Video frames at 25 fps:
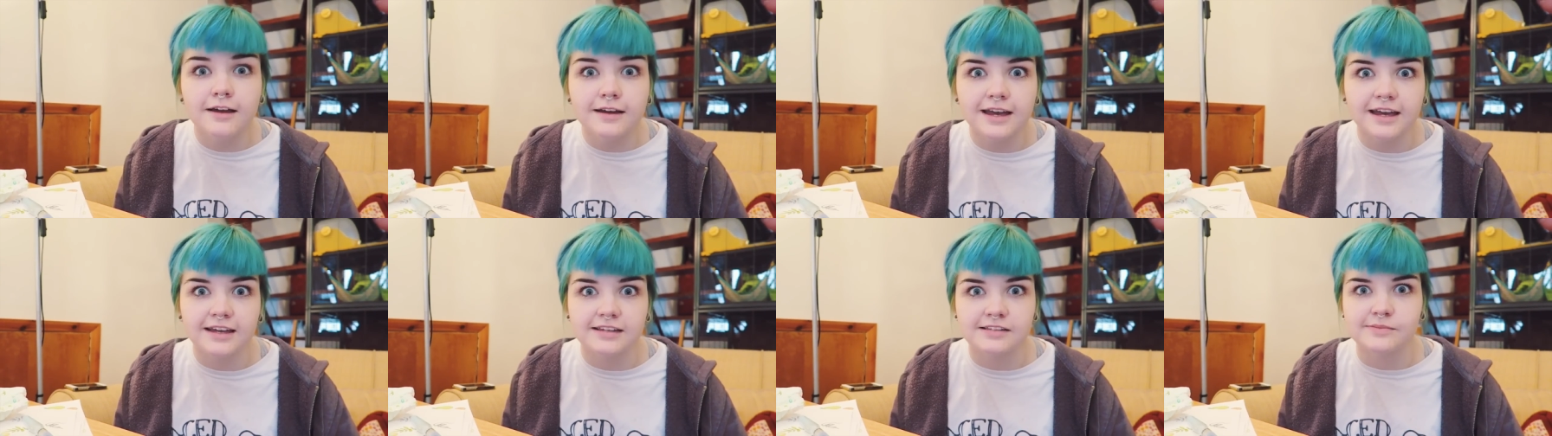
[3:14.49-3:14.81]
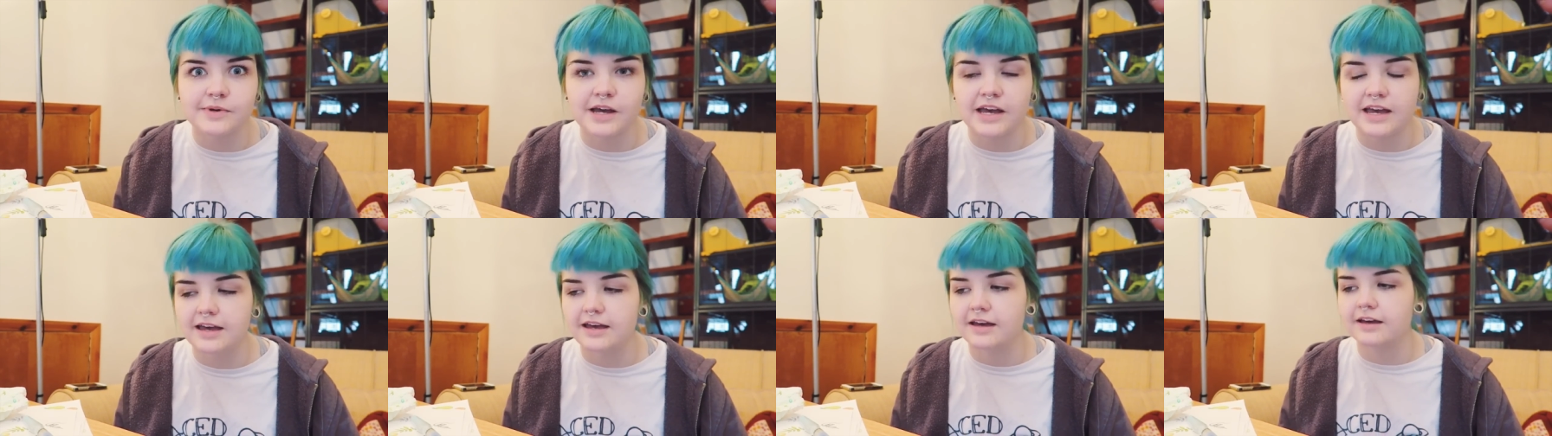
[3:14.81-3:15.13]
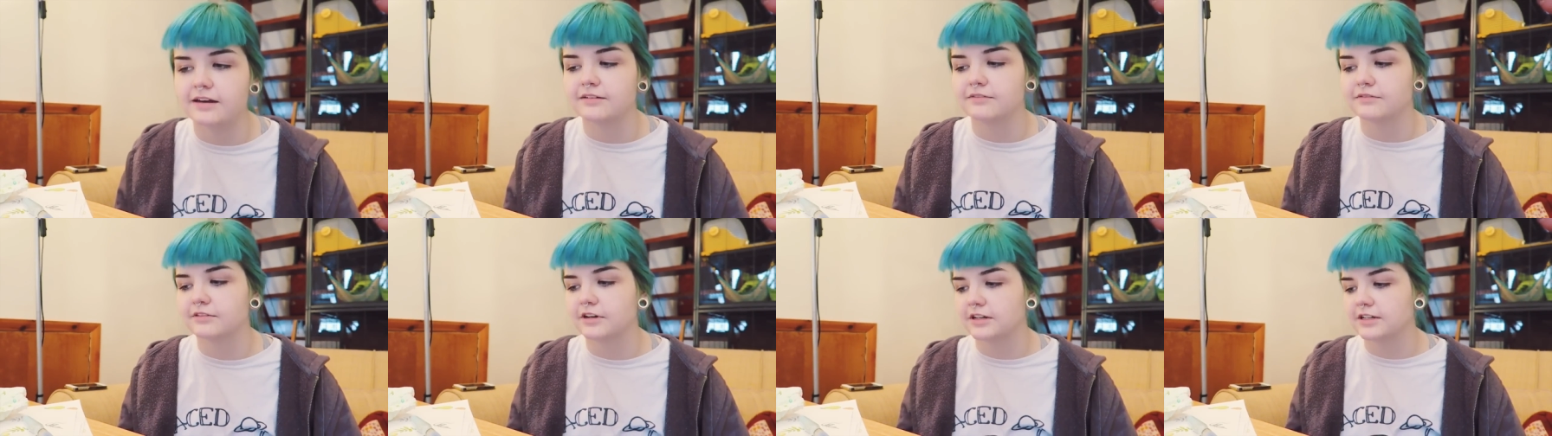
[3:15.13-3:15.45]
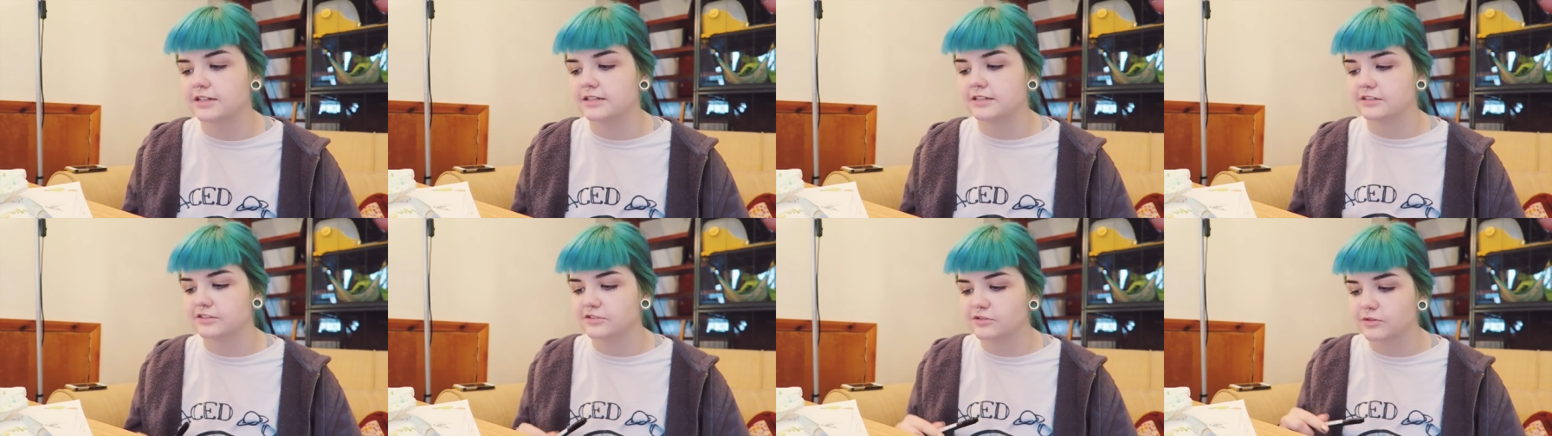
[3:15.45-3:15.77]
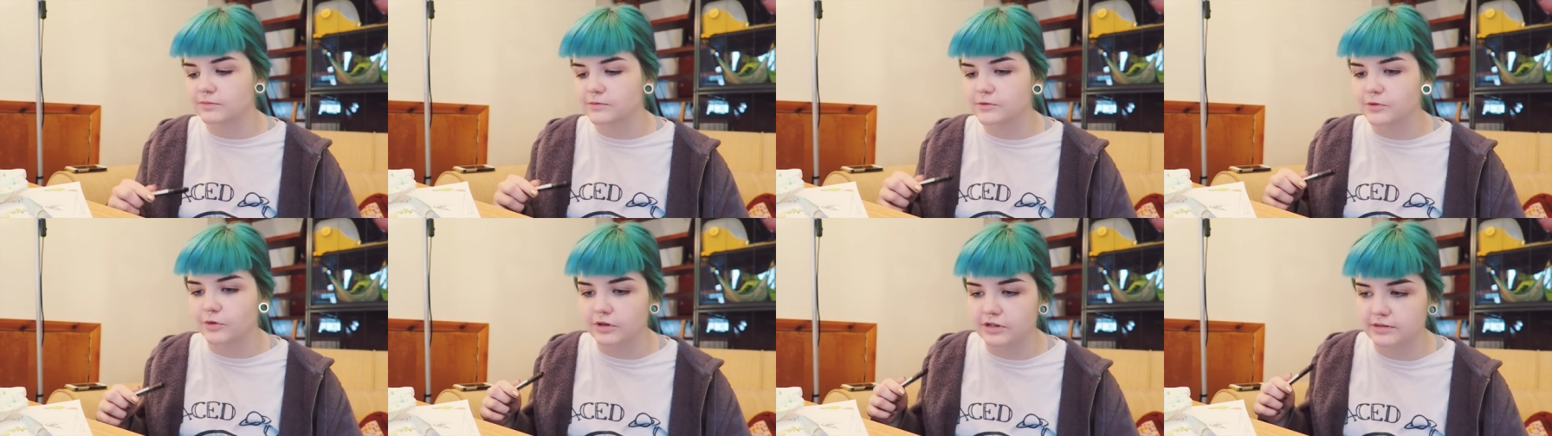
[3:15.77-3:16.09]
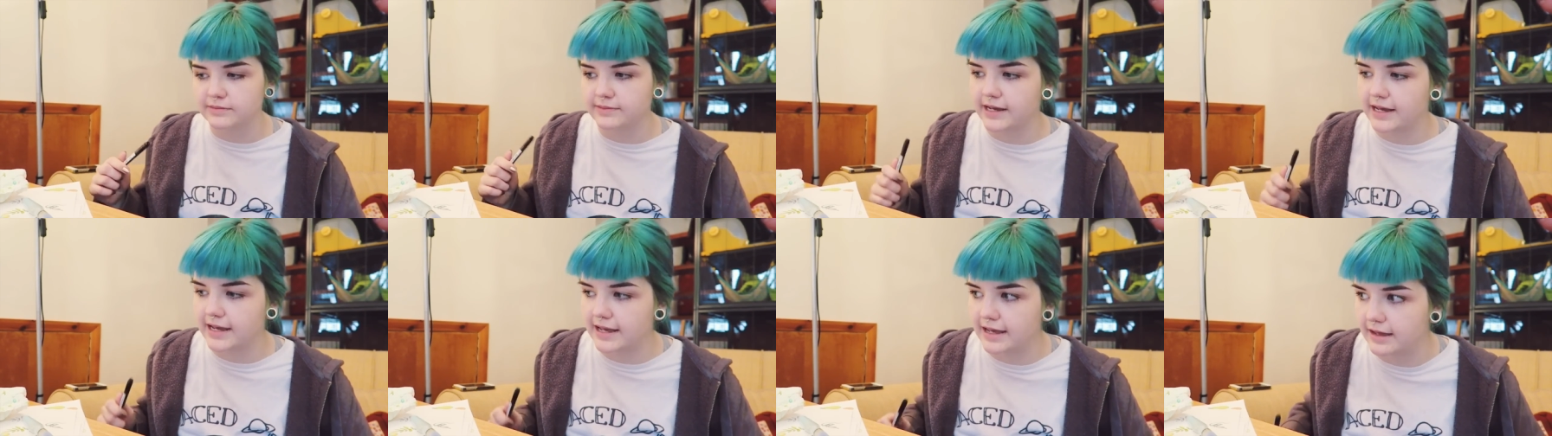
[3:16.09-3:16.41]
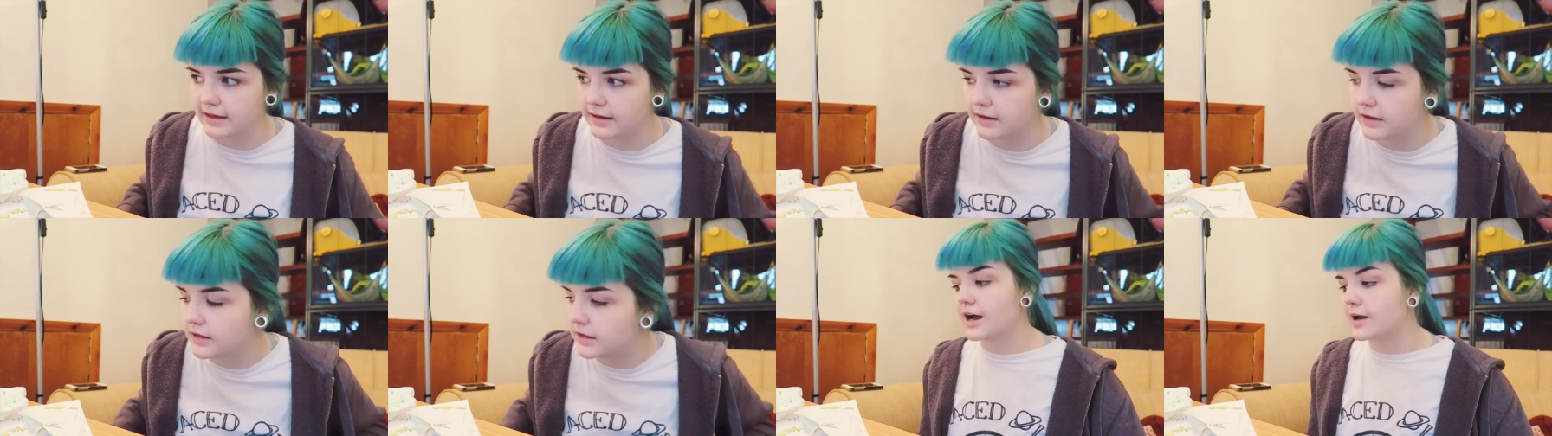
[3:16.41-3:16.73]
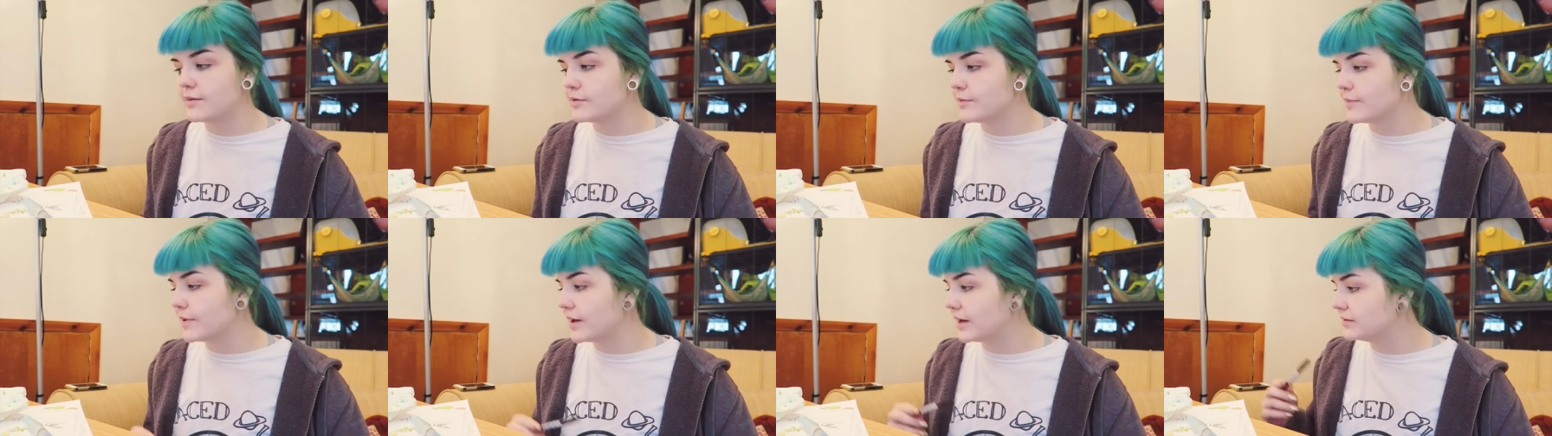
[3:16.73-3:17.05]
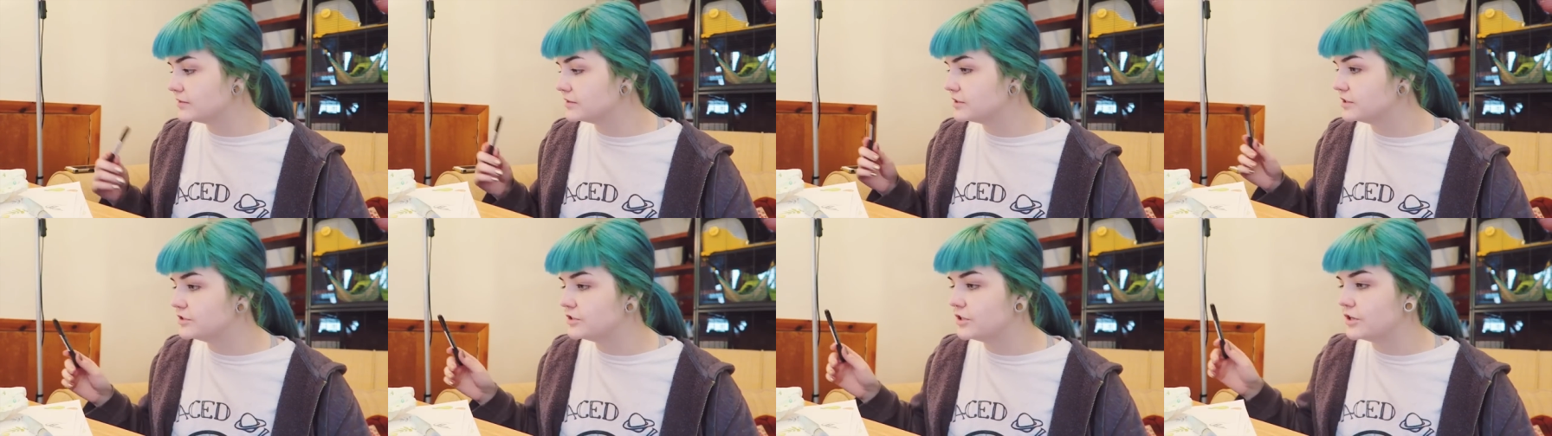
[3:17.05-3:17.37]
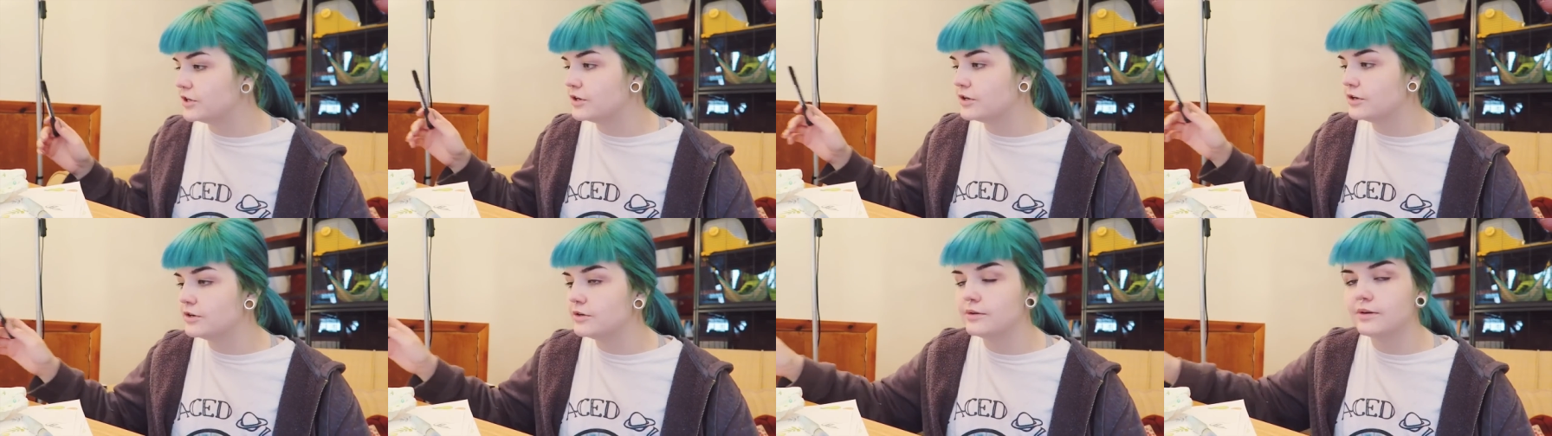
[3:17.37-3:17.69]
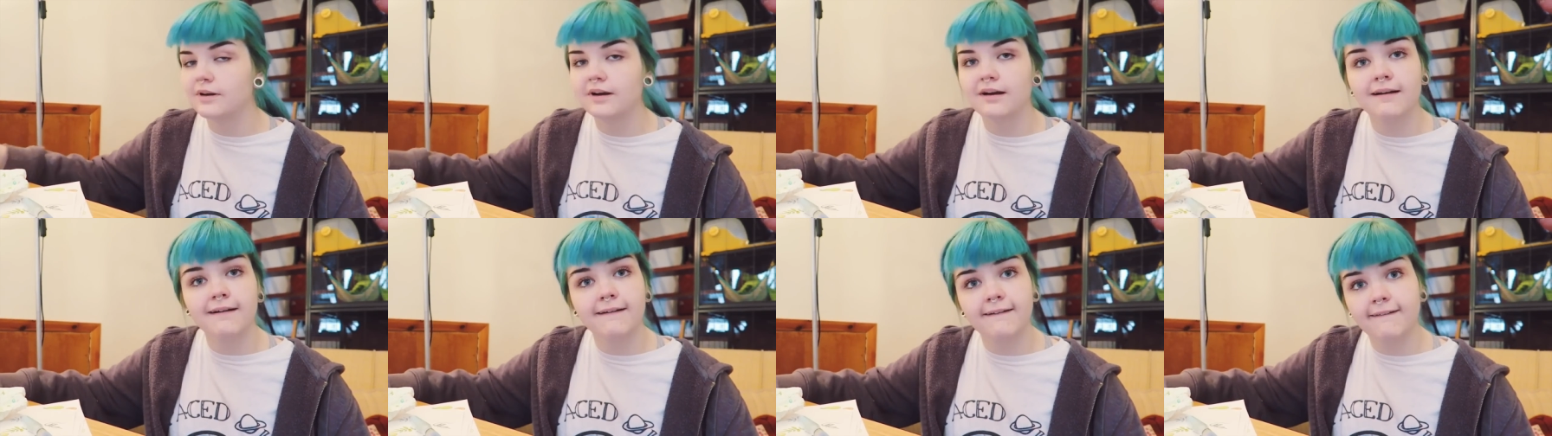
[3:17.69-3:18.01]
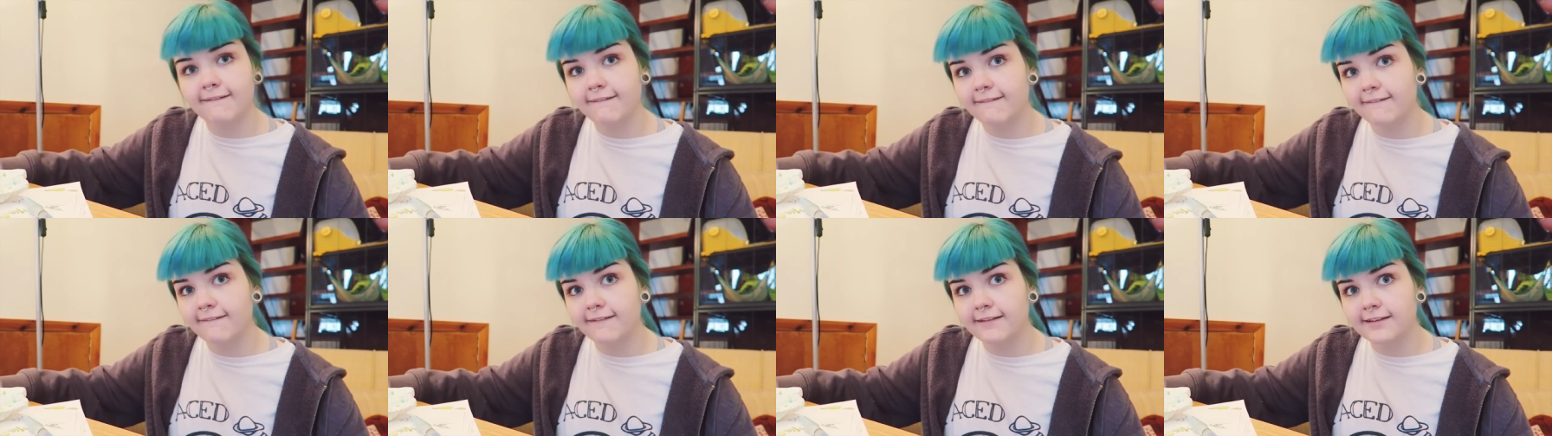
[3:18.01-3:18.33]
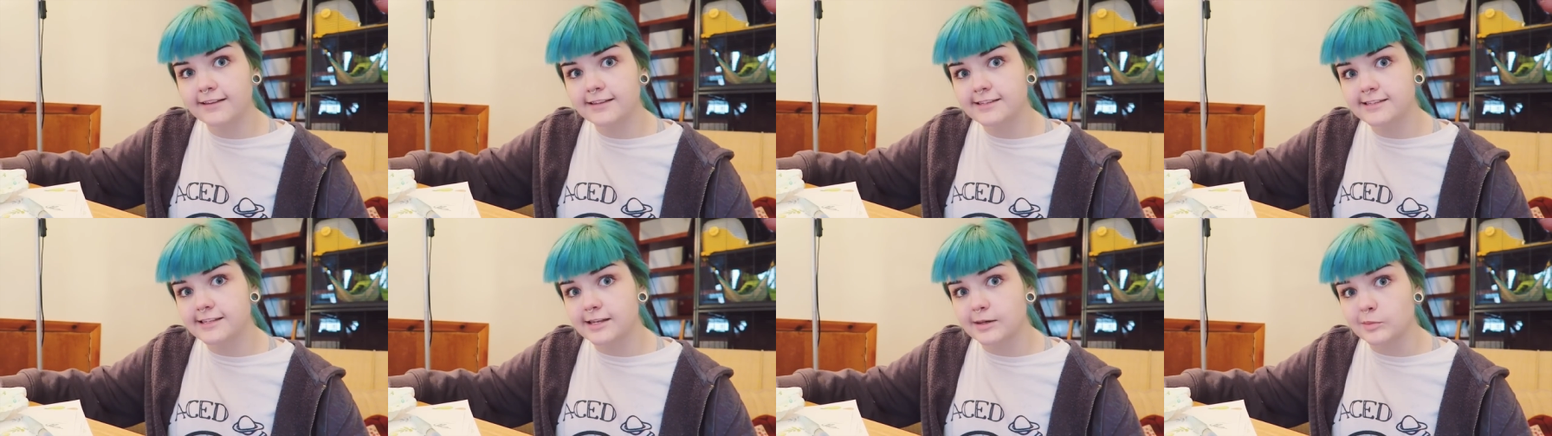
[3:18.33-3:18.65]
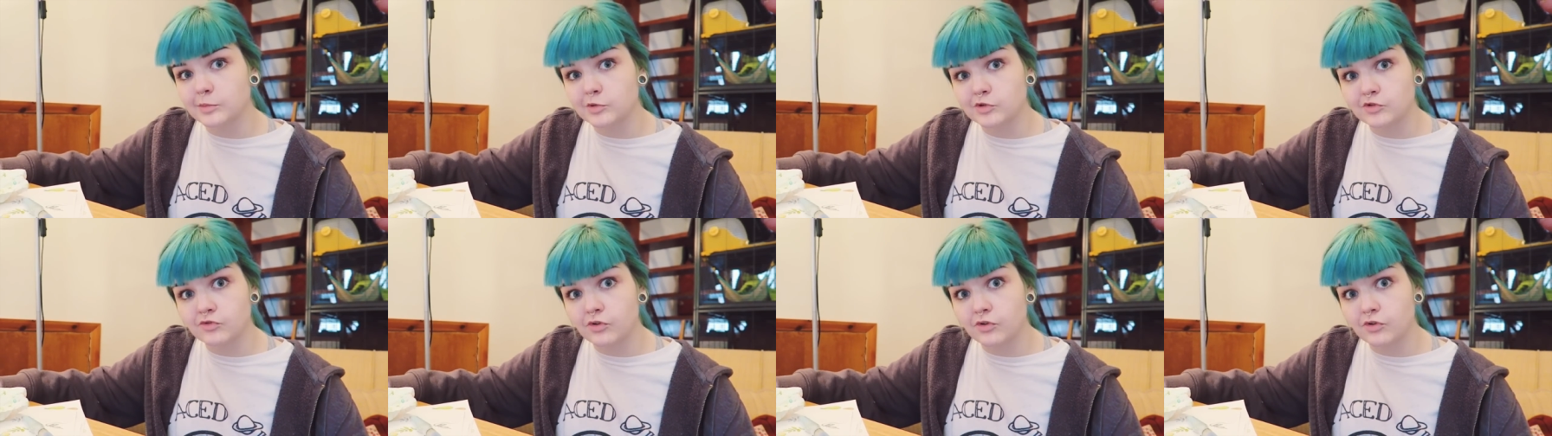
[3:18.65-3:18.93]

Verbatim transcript: Who cares about hair, right? Let's stop talking about hair. I'm about to do some